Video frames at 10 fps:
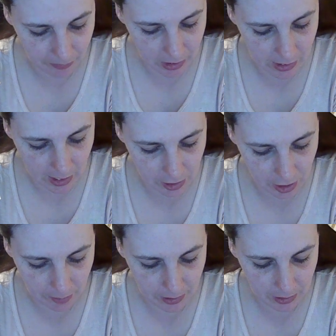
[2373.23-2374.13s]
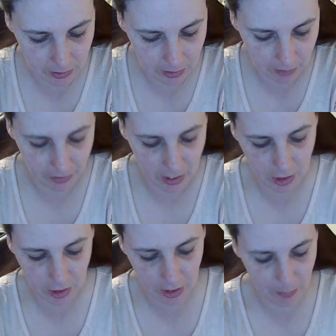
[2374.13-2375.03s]
is a Japanese
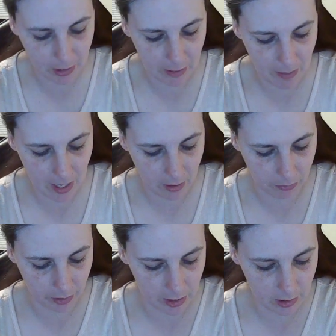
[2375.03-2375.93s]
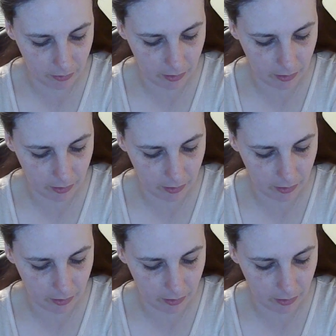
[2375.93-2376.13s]
confection typically made of rice